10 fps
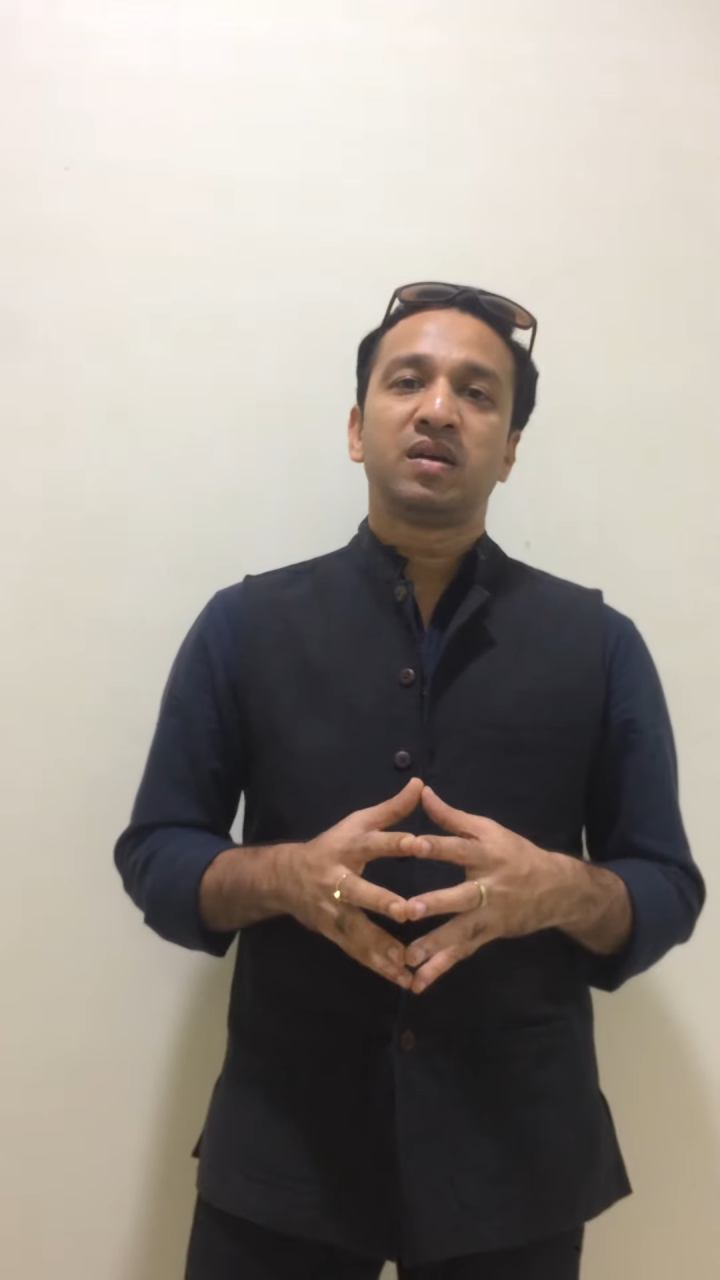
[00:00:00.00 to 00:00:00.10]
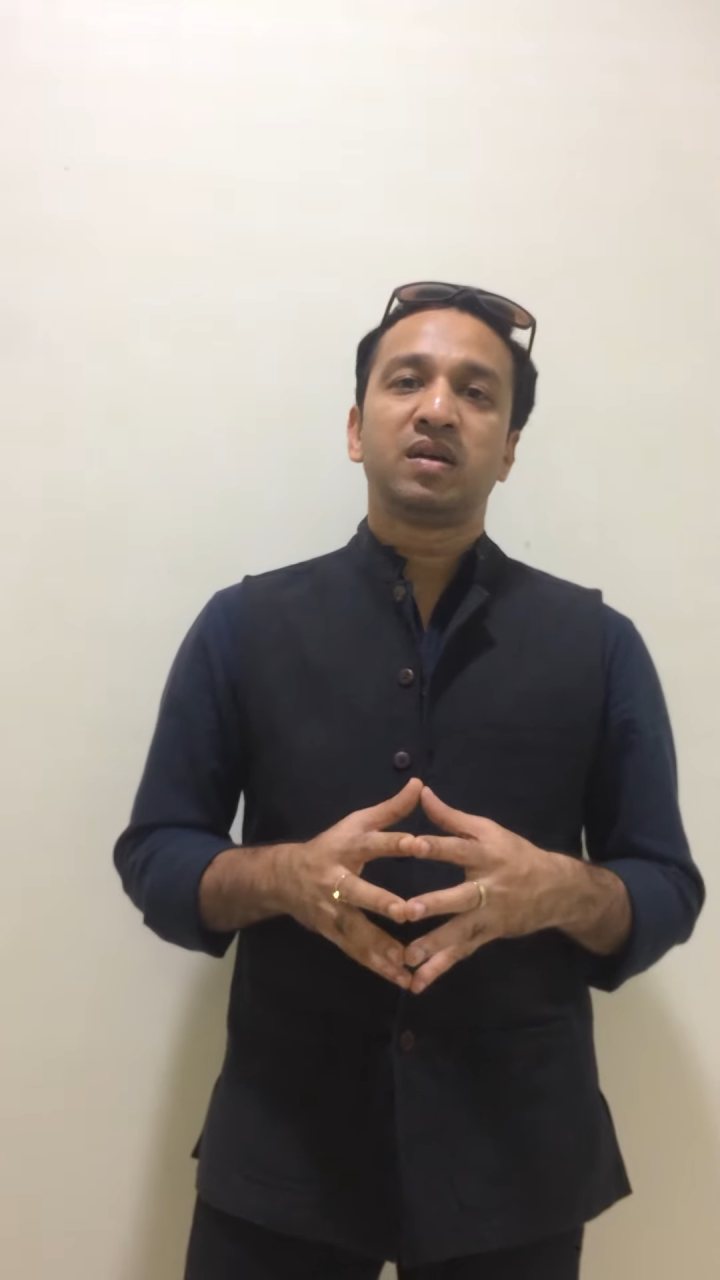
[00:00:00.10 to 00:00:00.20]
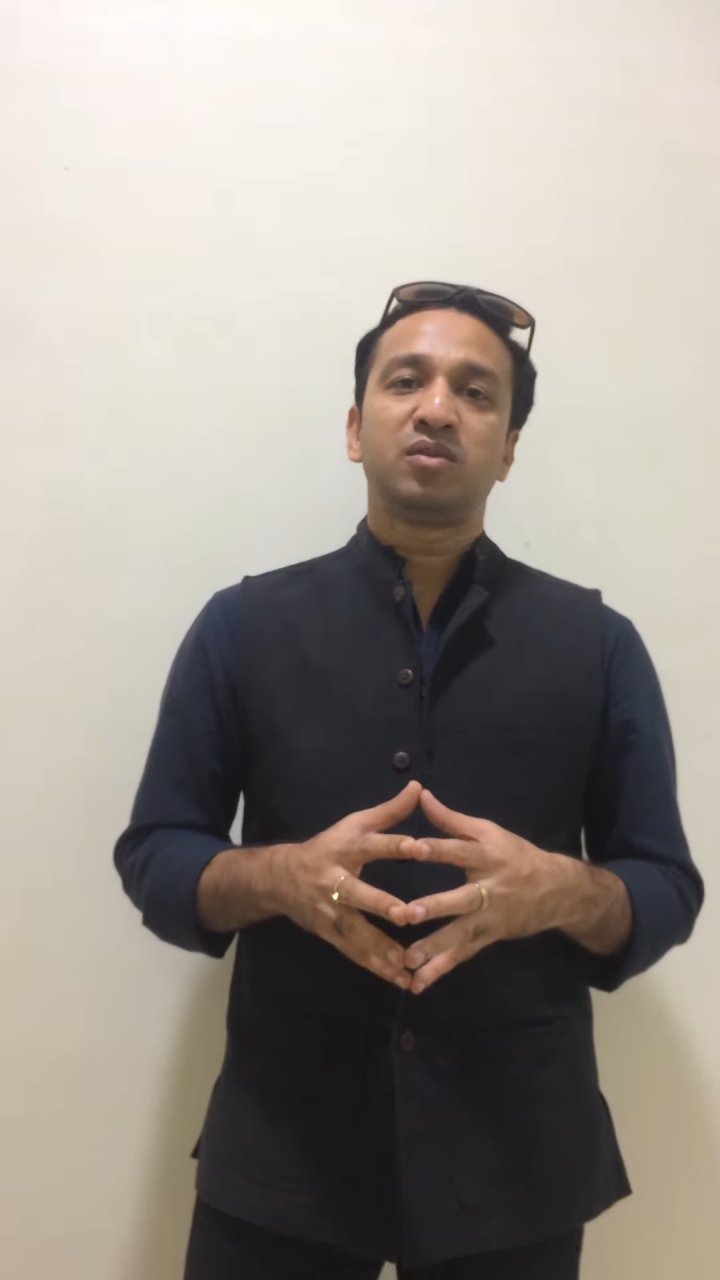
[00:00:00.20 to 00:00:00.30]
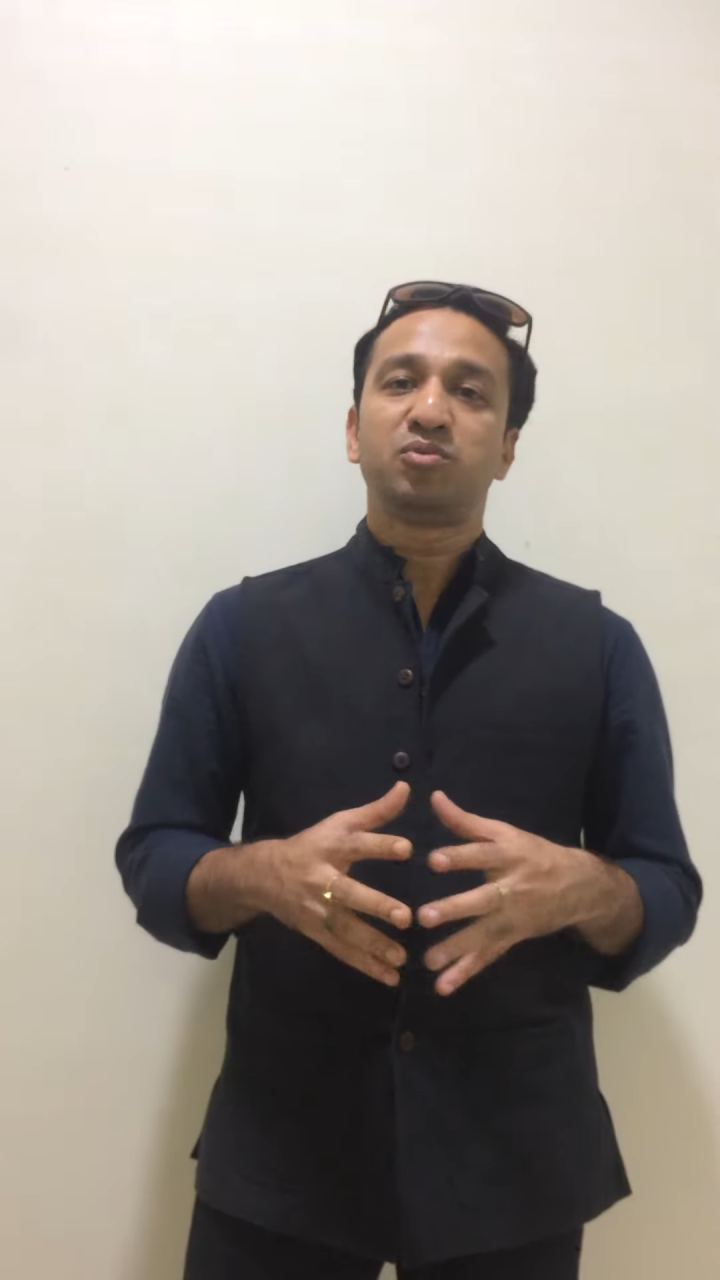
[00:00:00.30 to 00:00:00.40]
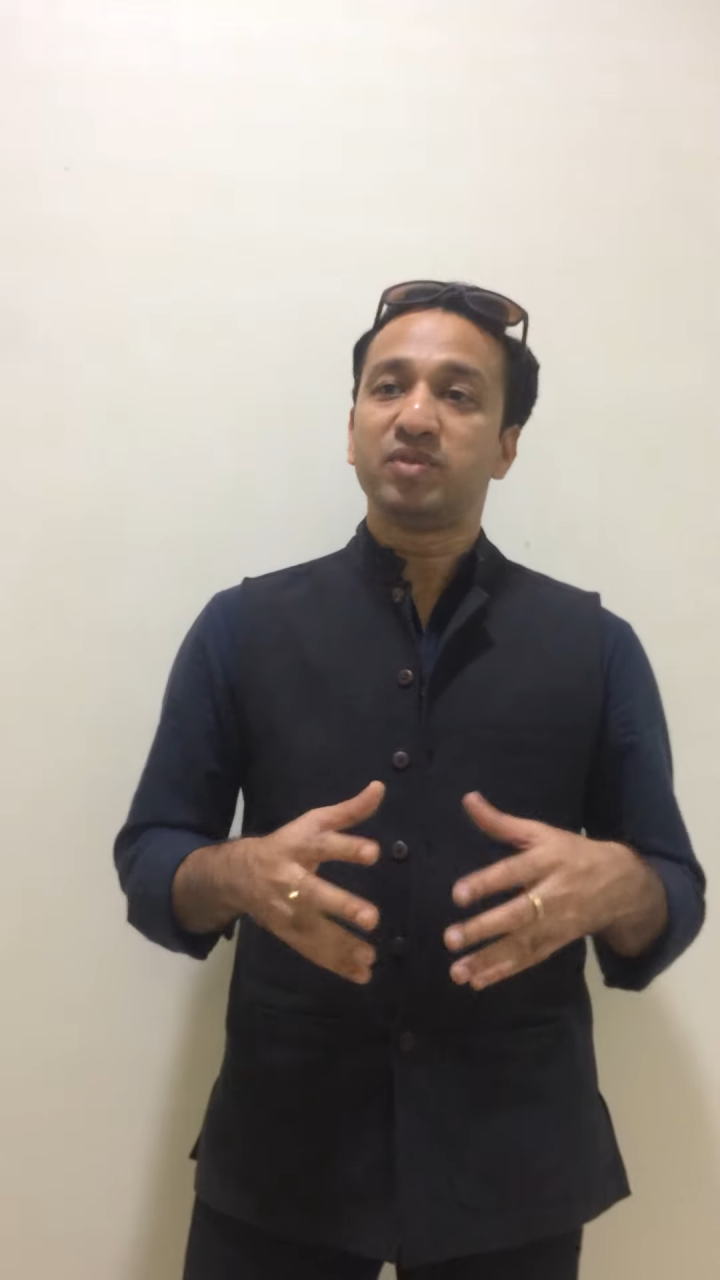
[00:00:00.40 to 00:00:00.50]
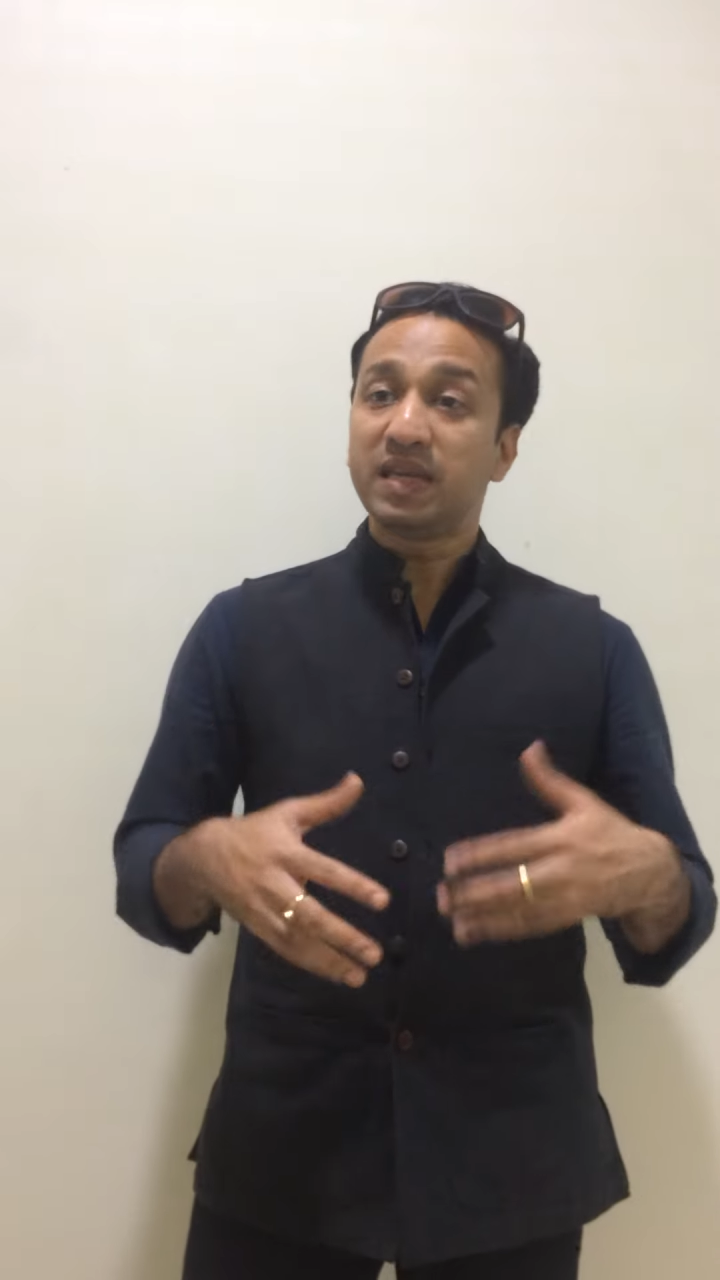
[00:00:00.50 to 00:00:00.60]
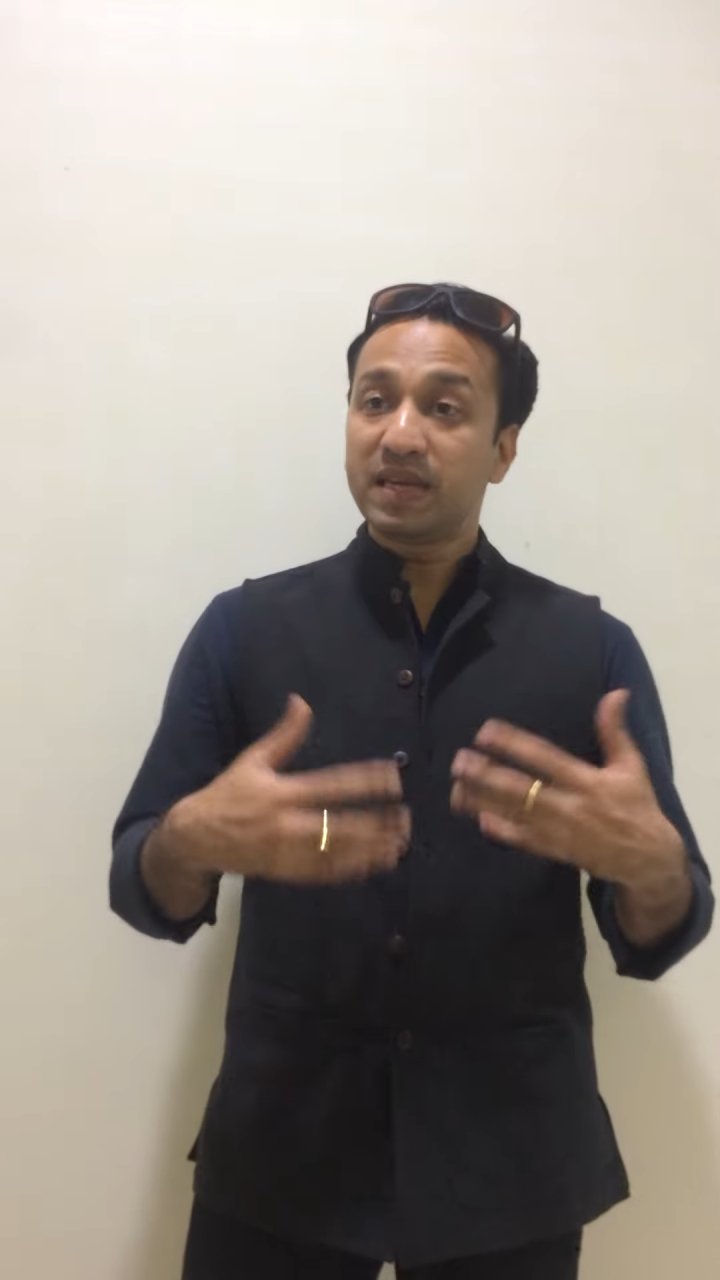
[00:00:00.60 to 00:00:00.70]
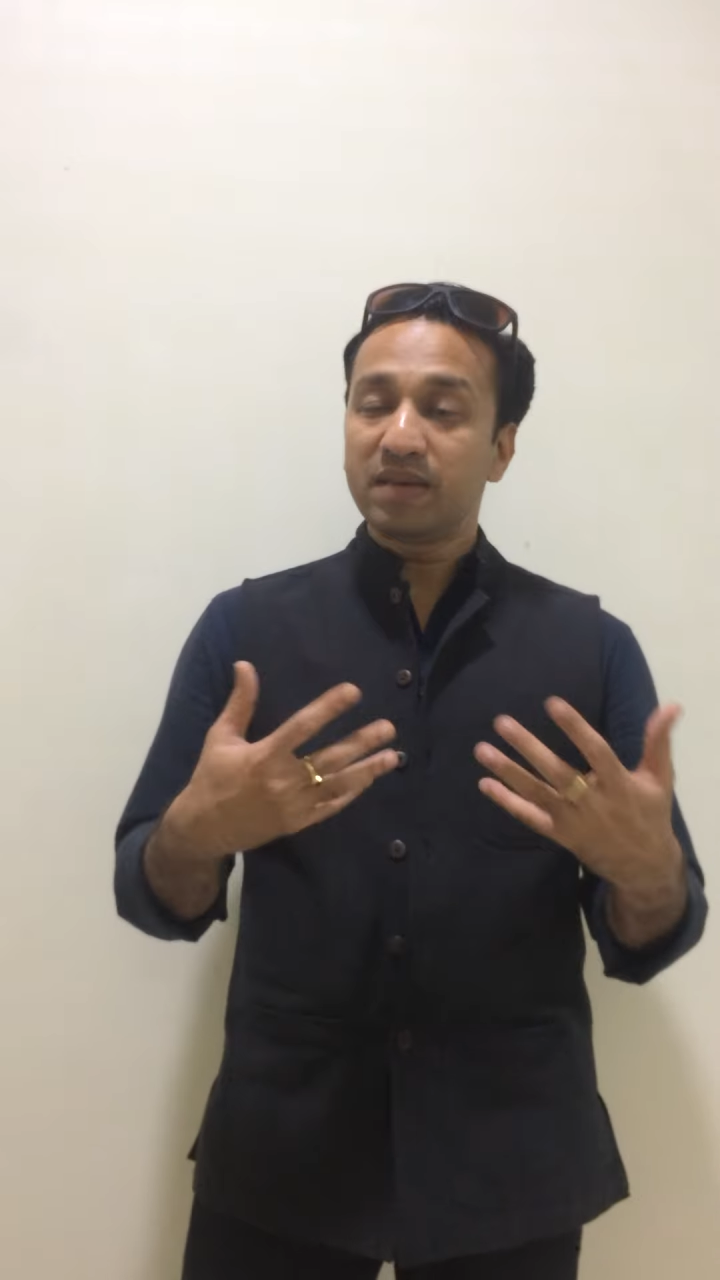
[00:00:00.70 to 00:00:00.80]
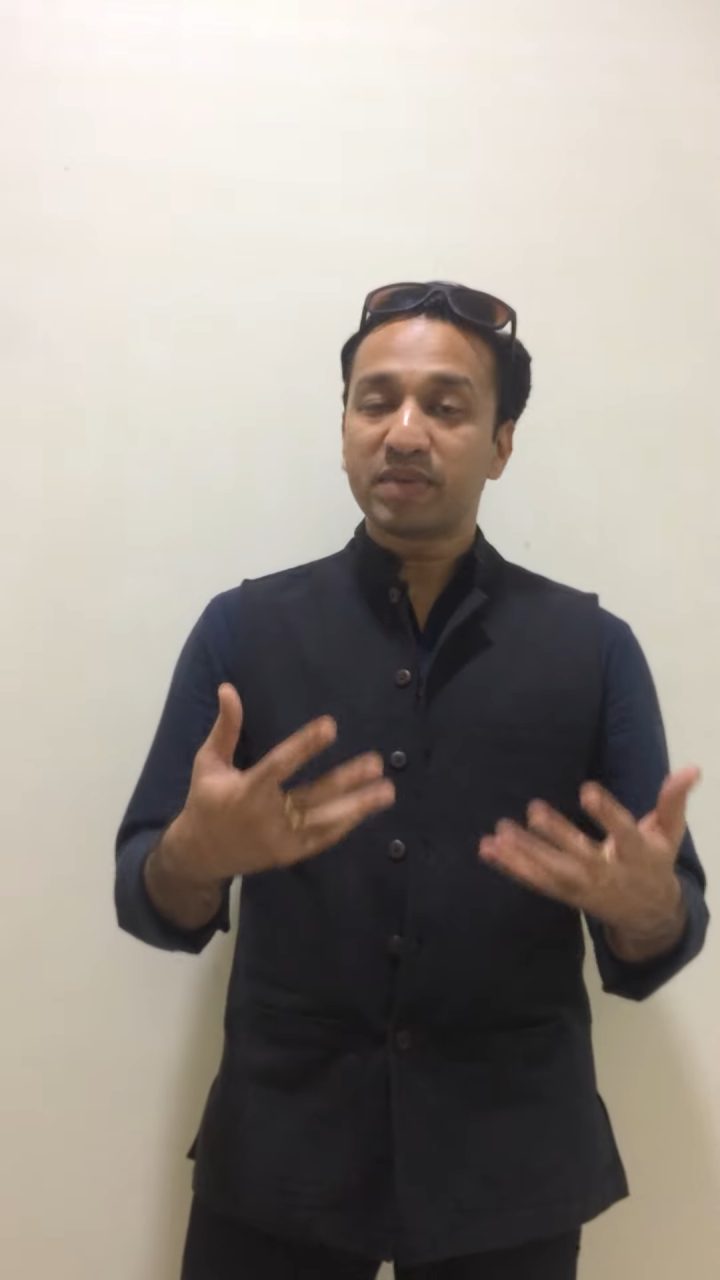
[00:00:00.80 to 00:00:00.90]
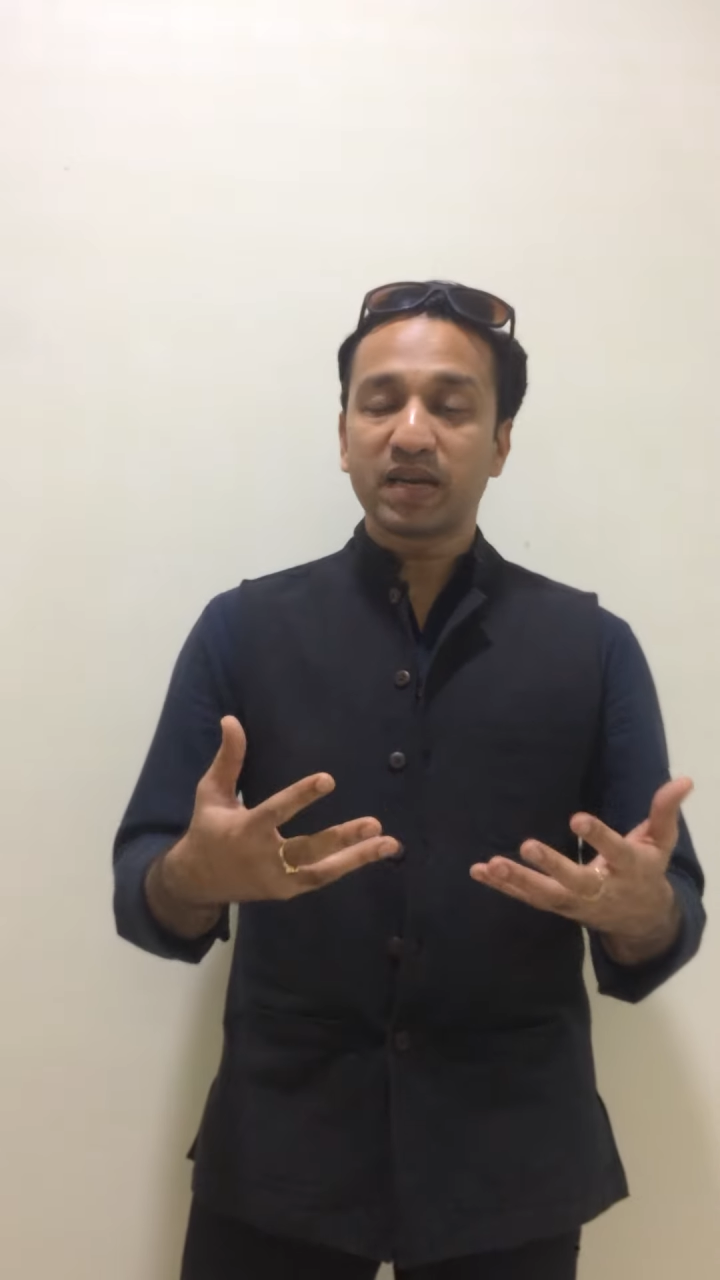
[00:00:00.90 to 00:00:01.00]
to
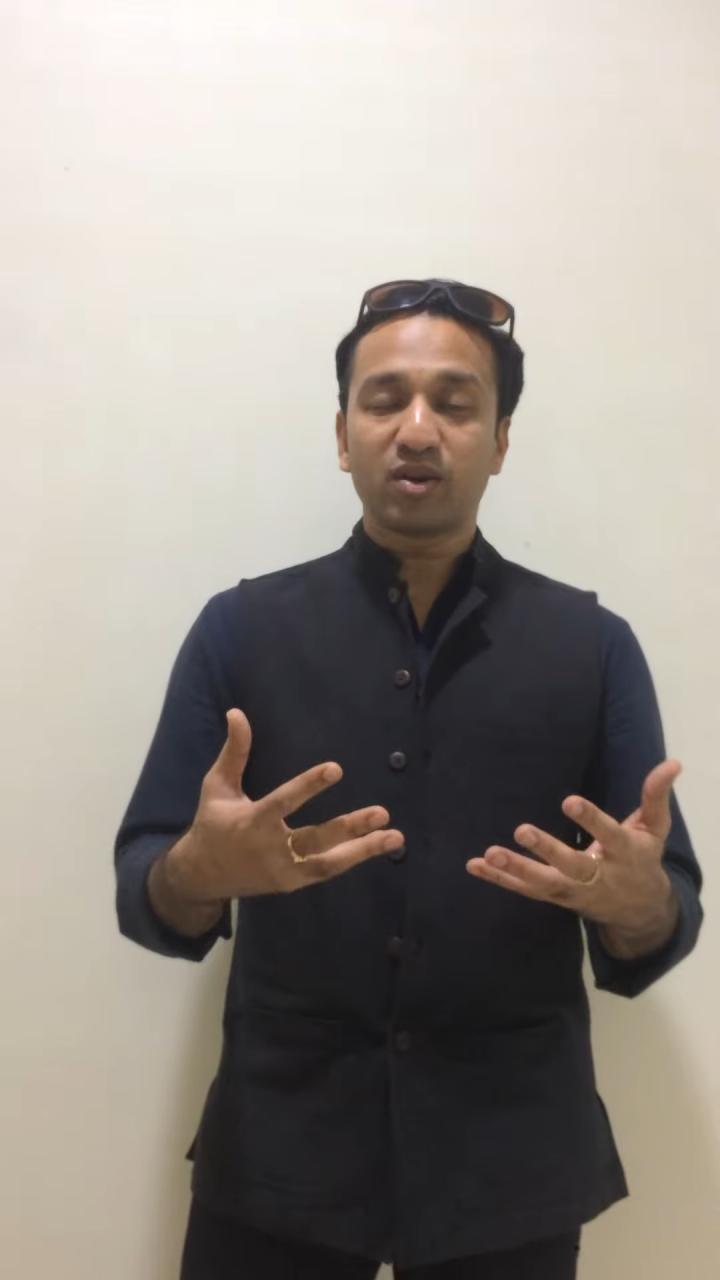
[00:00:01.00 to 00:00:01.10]
regain my